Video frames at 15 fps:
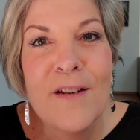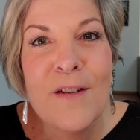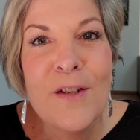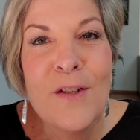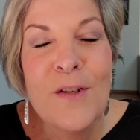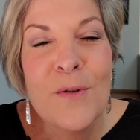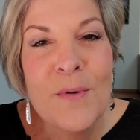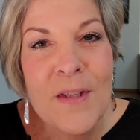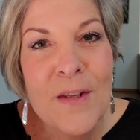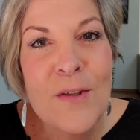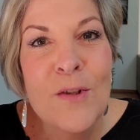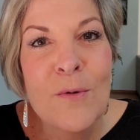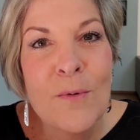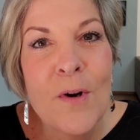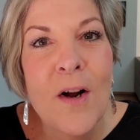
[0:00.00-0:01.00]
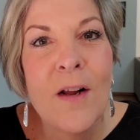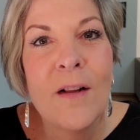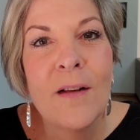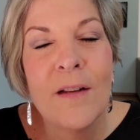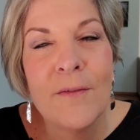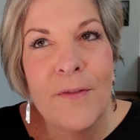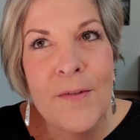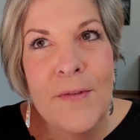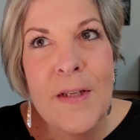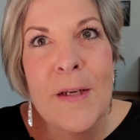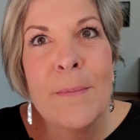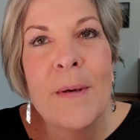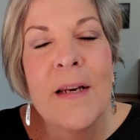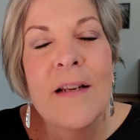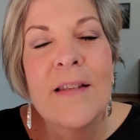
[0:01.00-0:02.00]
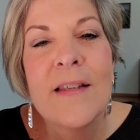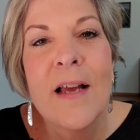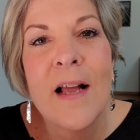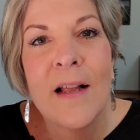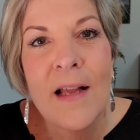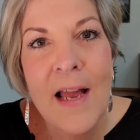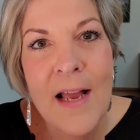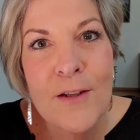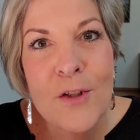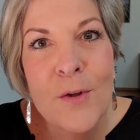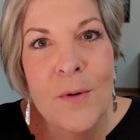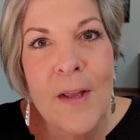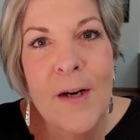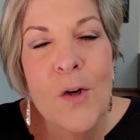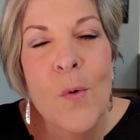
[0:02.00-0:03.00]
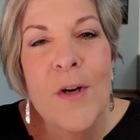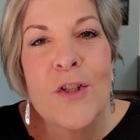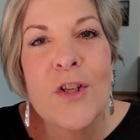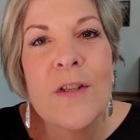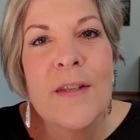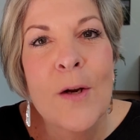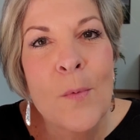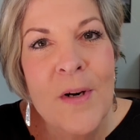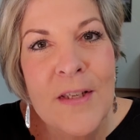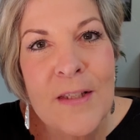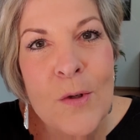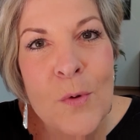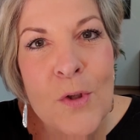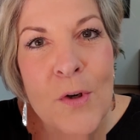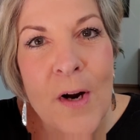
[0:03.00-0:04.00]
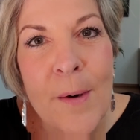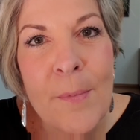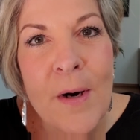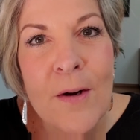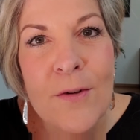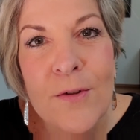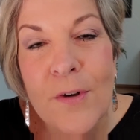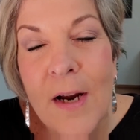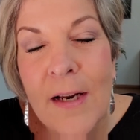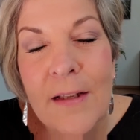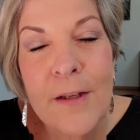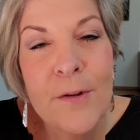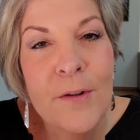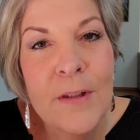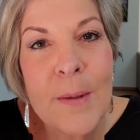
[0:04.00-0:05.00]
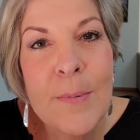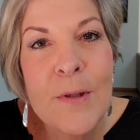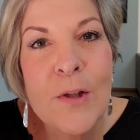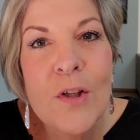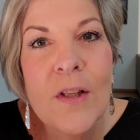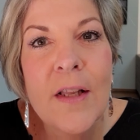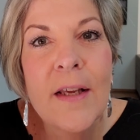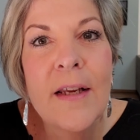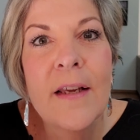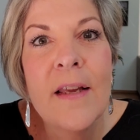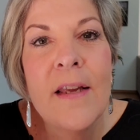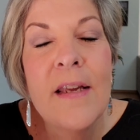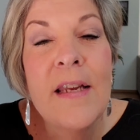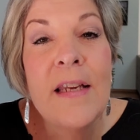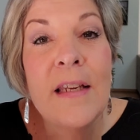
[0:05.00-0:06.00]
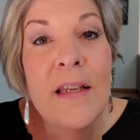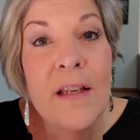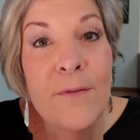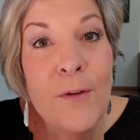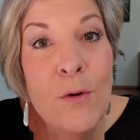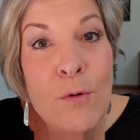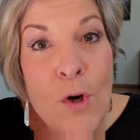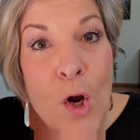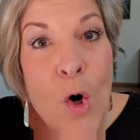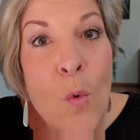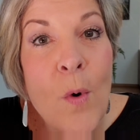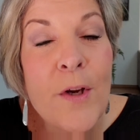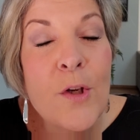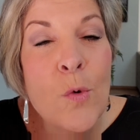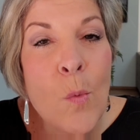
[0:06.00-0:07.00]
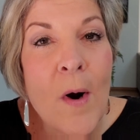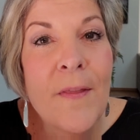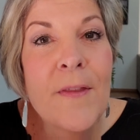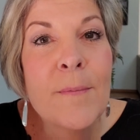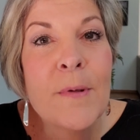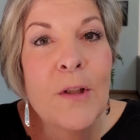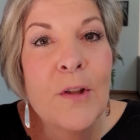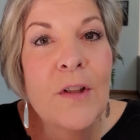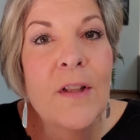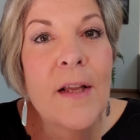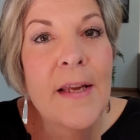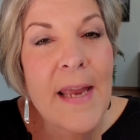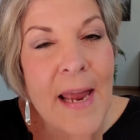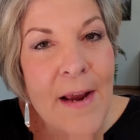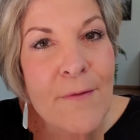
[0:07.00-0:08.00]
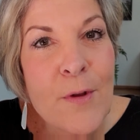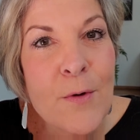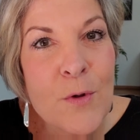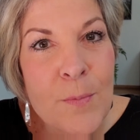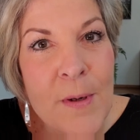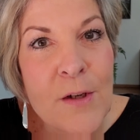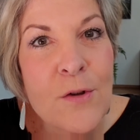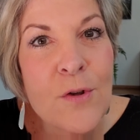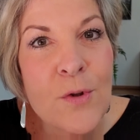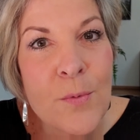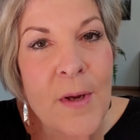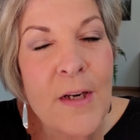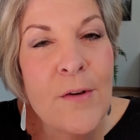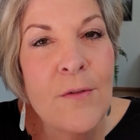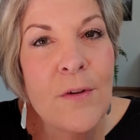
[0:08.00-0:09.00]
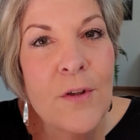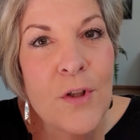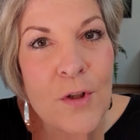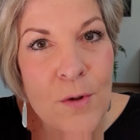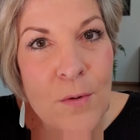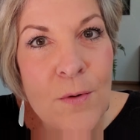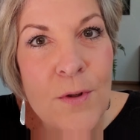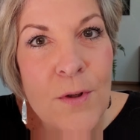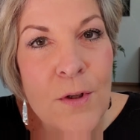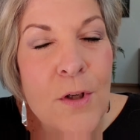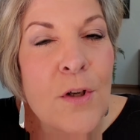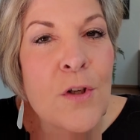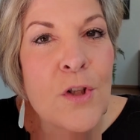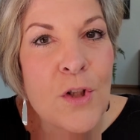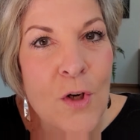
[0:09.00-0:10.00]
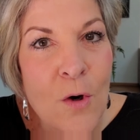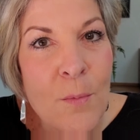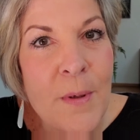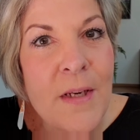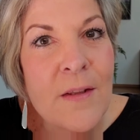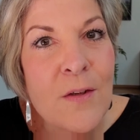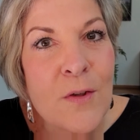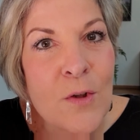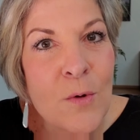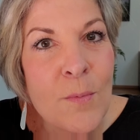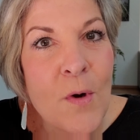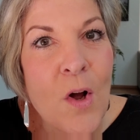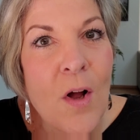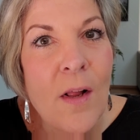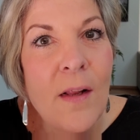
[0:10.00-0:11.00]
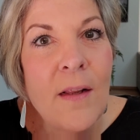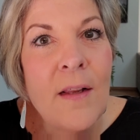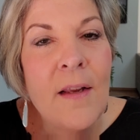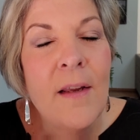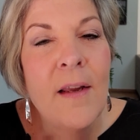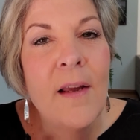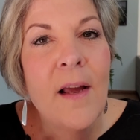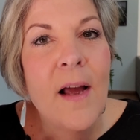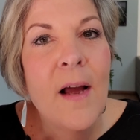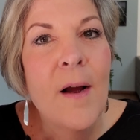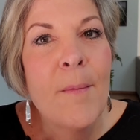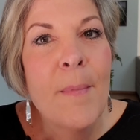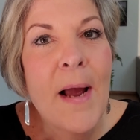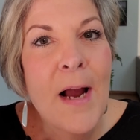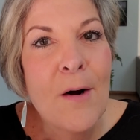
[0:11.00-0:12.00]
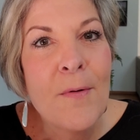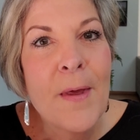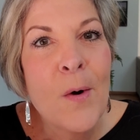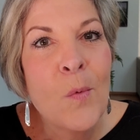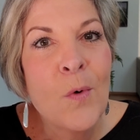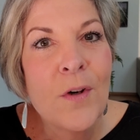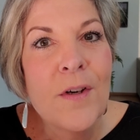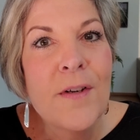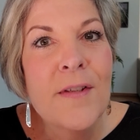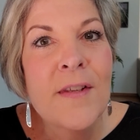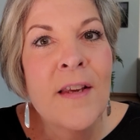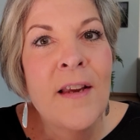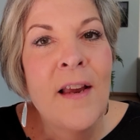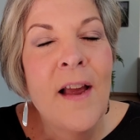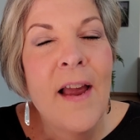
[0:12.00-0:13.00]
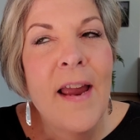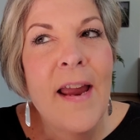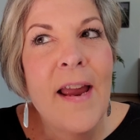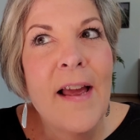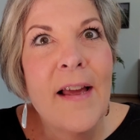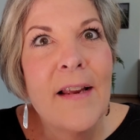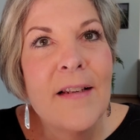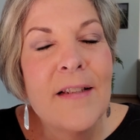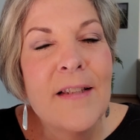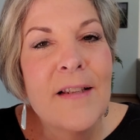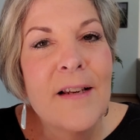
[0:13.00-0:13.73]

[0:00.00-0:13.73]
doing the Zoom call, 15 minutes, I'll ask you a lot of questions. I want to see what your eyebrows or eyeliner or lips look like. If you know what you want them to look like, have those pictures ready too so that you can show me in the Zoom call how that works. And